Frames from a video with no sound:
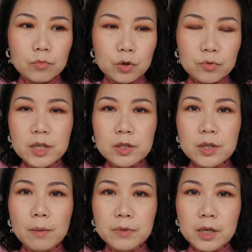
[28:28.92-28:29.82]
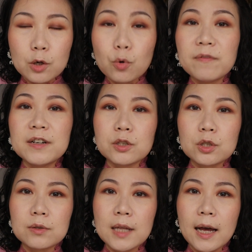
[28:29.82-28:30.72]
You need something equivalent
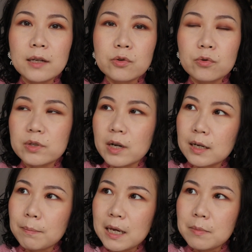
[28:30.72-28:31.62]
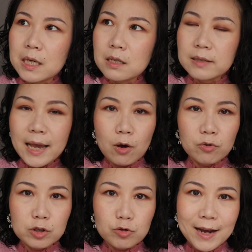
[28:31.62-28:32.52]
to that, so it's like a baby's
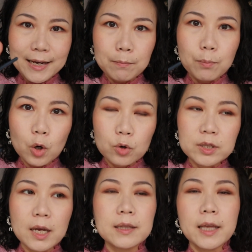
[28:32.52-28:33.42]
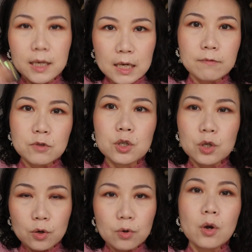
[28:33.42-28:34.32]
health tracking book that they give to
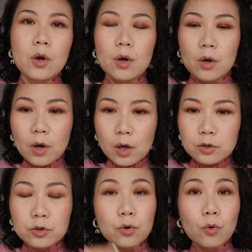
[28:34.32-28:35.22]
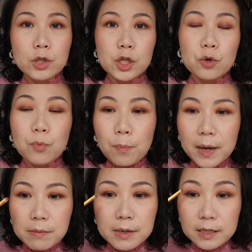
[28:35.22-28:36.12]
you, to all the newborn
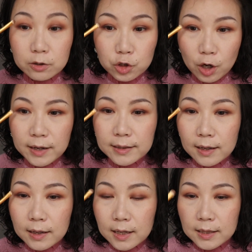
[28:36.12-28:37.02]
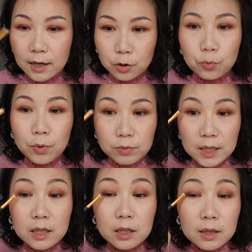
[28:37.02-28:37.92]
baby in China, that you will
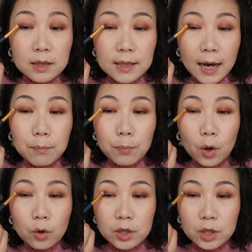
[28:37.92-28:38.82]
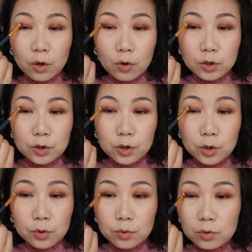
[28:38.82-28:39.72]
need that book in order
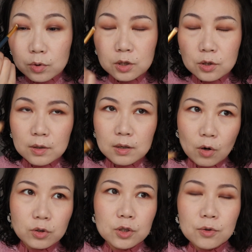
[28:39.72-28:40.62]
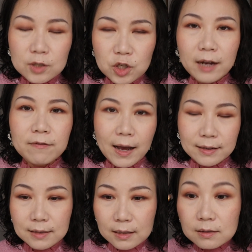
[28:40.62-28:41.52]
to inject
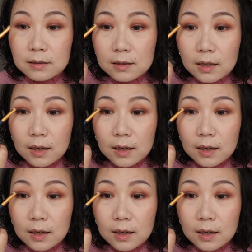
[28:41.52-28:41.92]
vaccines.